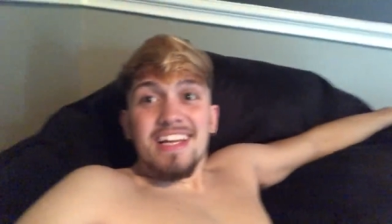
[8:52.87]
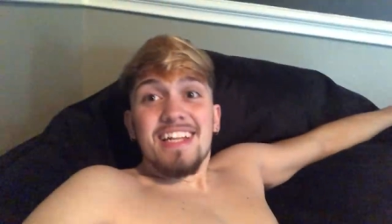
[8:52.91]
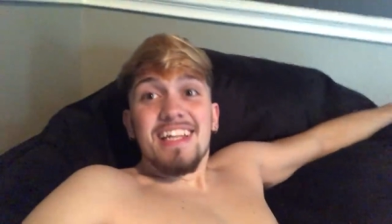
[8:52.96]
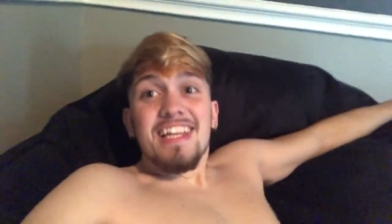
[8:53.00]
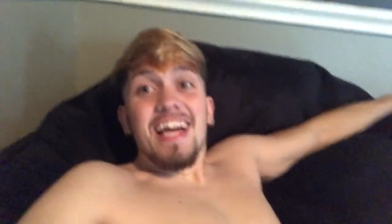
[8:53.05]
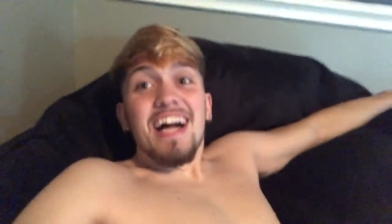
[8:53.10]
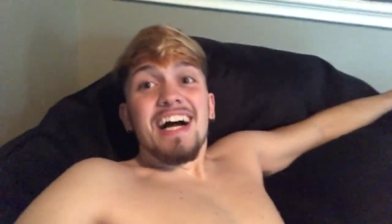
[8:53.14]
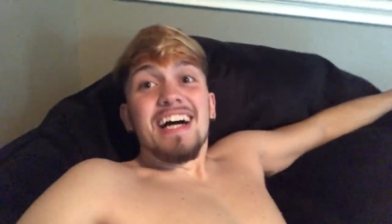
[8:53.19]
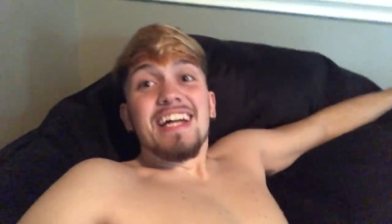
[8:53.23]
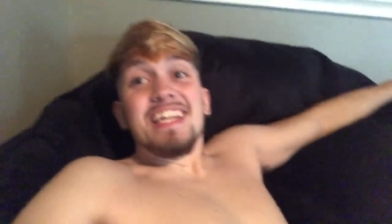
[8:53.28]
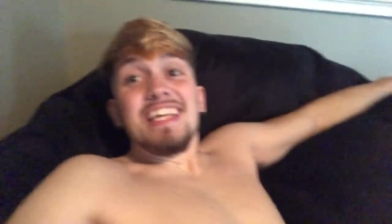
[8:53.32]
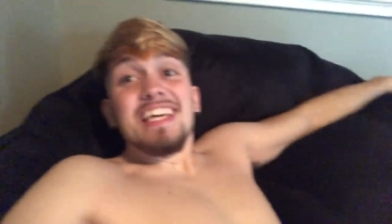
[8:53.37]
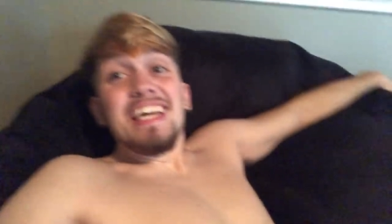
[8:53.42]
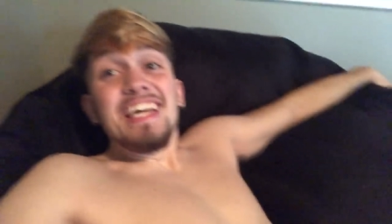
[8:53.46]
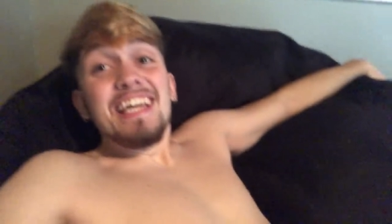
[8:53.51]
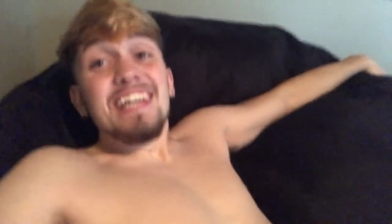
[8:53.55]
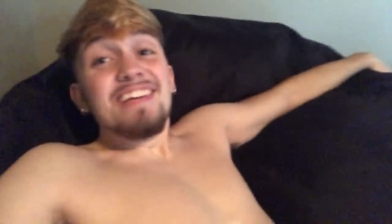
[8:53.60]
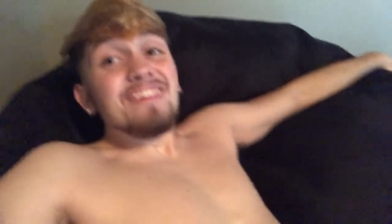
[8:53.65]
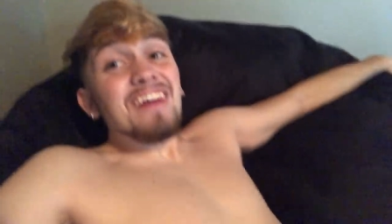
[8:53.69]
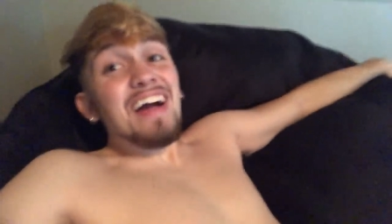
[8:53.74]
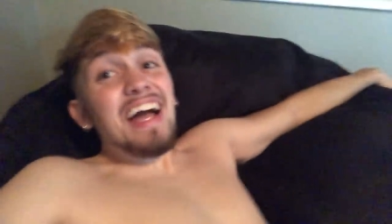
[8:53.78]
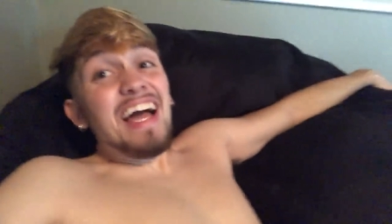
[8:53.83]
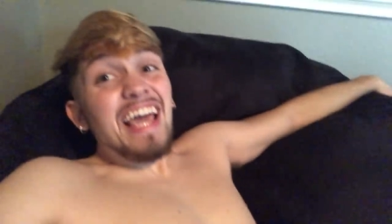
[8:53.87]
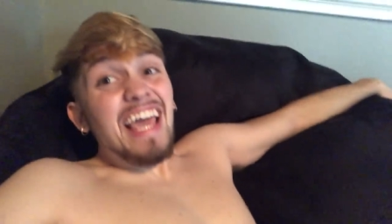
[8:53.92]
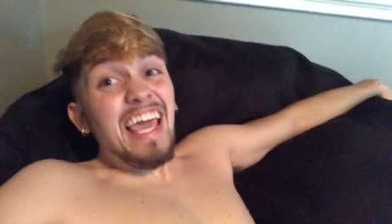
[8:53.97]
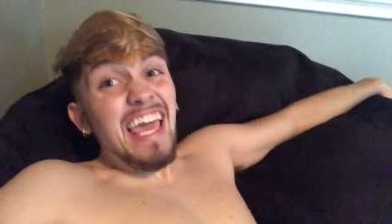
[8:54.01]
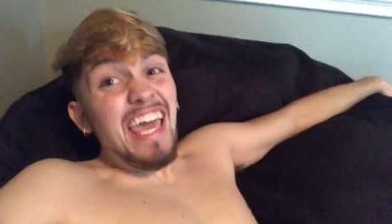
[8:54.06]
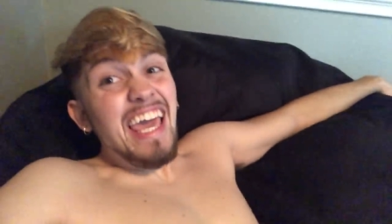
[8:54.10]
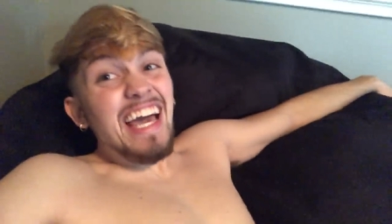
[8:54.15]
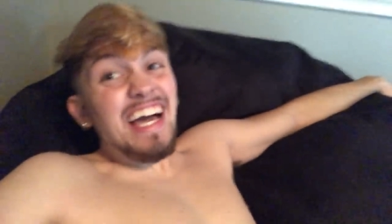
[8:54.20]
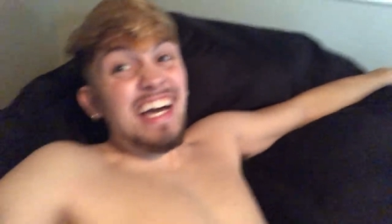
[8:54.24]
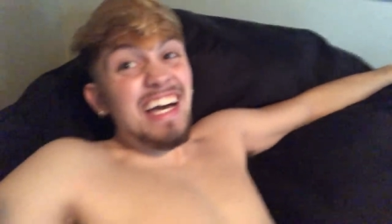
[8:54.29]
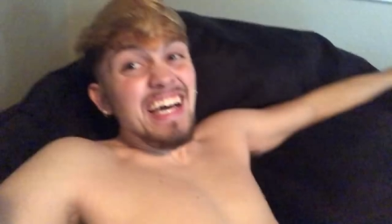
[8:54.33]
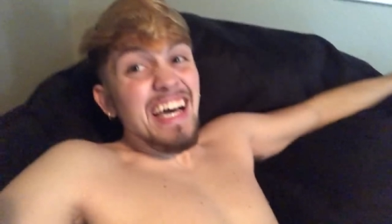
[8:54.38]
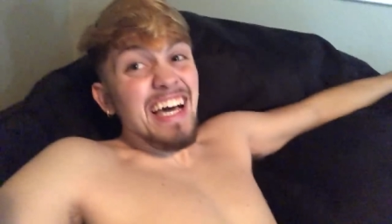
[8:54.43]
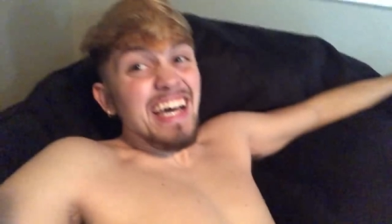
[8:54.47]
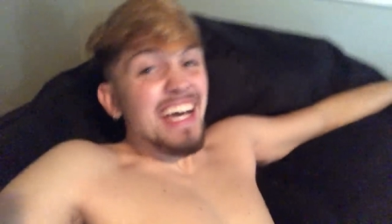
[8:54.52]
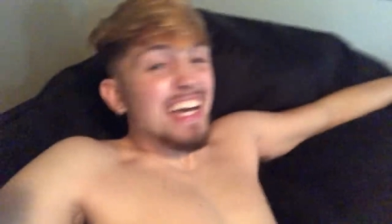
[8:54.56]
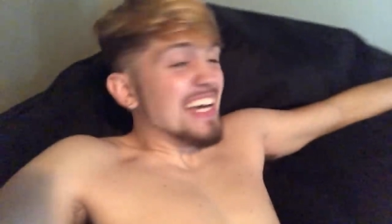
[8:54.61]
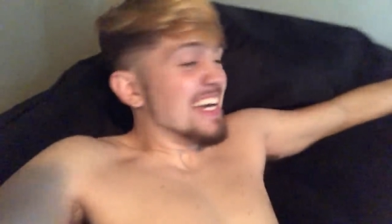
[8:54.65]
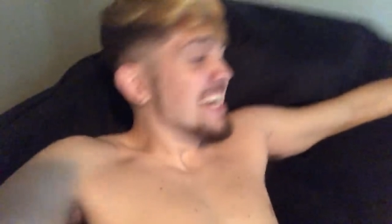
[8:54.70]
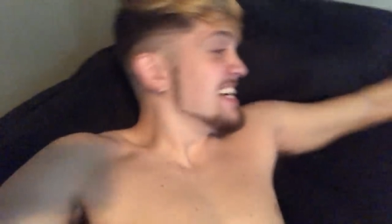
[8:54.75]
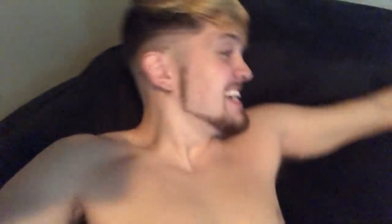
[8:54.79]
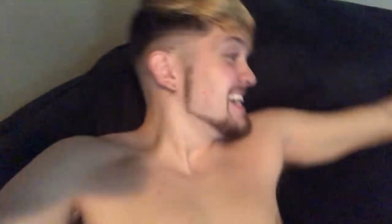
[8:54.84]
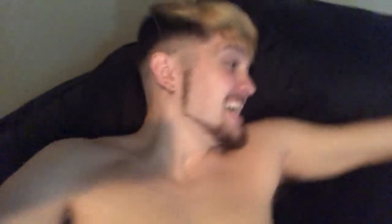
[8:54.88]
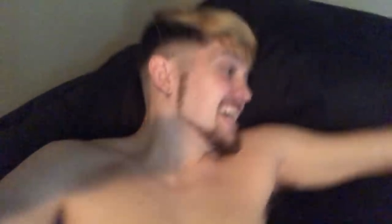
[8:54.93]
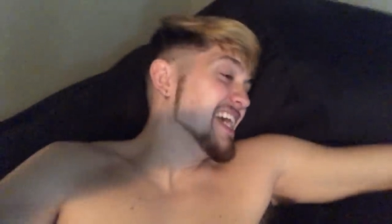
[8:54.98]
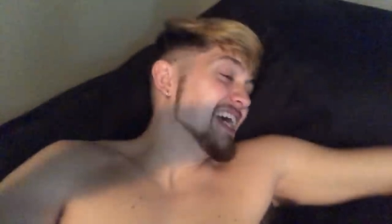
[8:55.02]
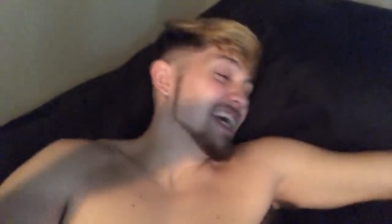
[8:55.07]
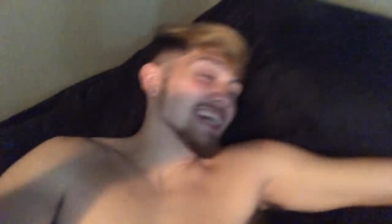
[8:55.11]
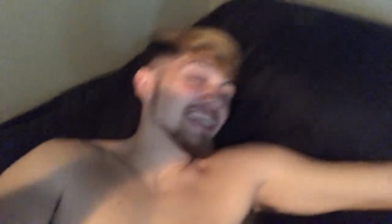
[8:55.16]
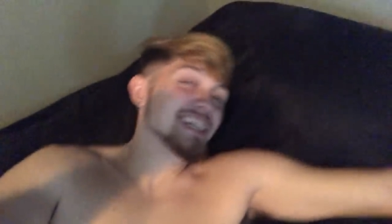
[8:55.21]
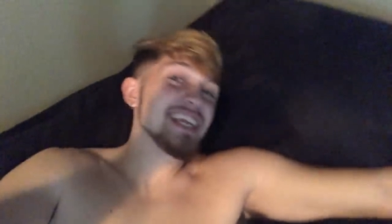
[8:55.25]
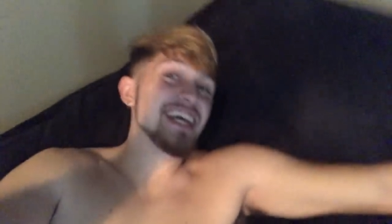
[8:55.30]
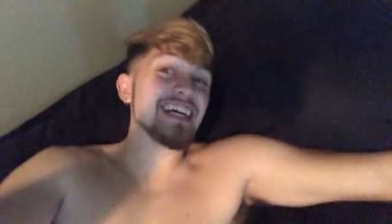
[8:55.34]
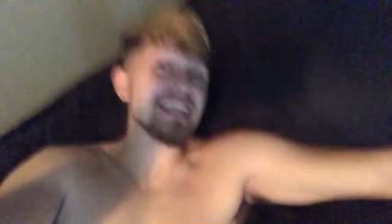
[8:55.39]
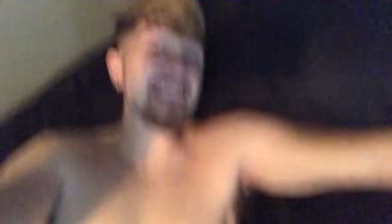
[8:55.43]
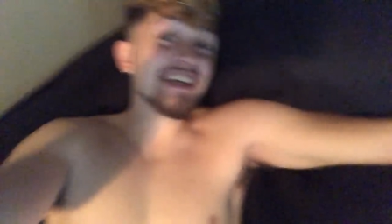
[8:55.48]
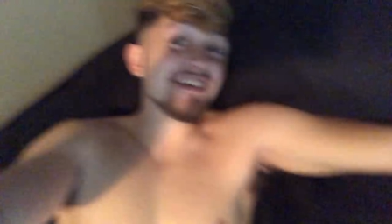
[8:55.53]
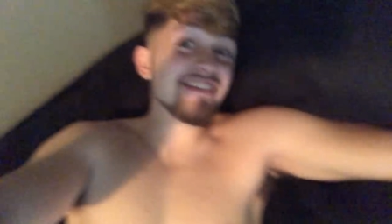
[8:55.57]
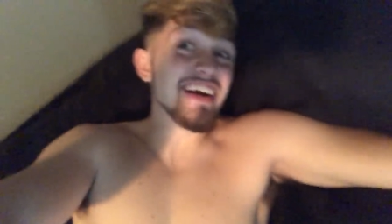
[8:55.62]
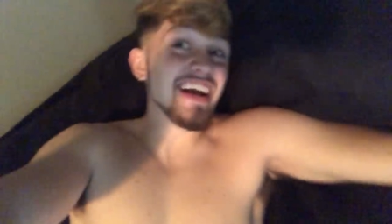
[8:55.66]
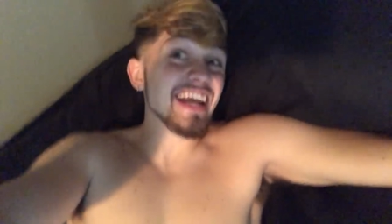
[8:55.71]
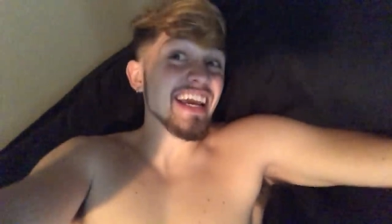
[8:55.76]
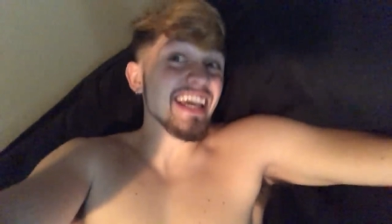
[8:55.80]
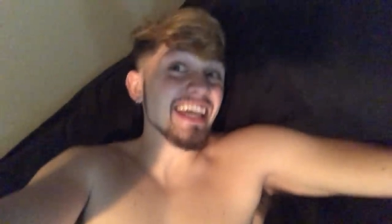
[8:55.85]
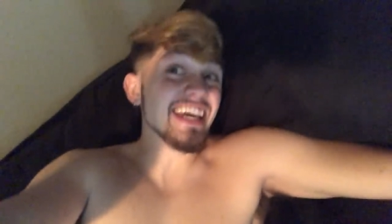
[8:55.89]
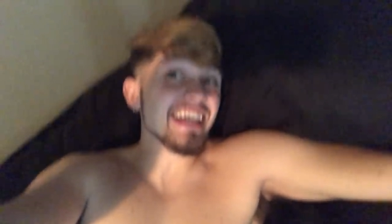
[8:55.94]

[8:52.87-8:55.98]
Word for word: Now these right here. Now these right